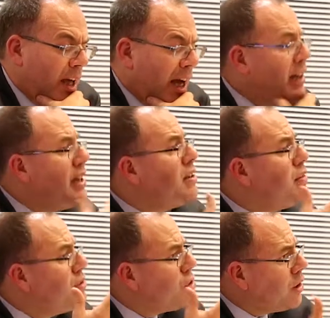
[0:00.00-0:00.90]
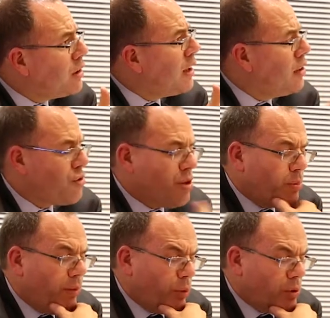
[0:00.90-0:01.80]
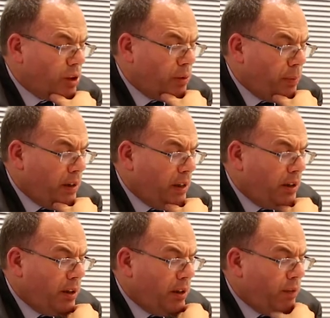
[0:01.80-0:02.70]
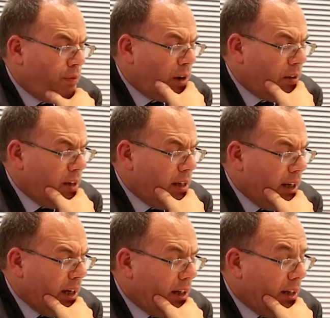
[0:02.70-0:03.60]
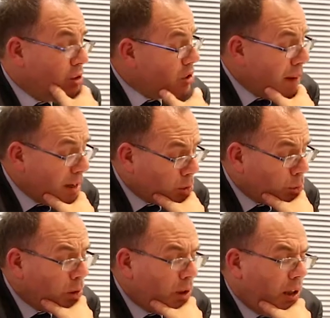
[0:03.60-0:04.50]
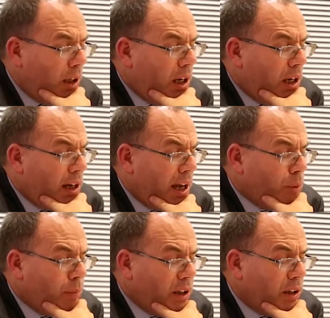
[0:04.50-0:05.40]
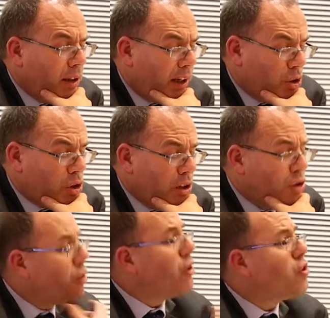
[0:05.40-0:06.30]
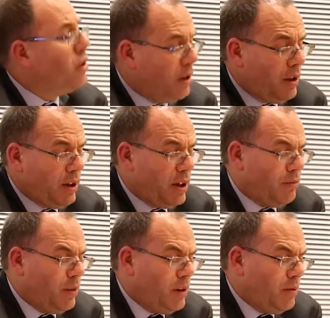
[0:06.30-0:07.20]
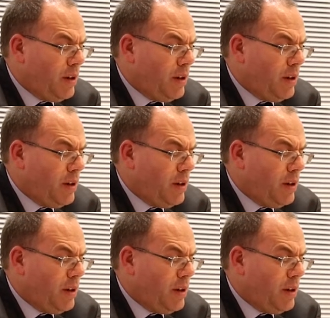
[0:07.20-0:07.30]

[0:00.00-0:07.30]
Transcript: And in certain countries we've also been very instrumental in helping actually structure government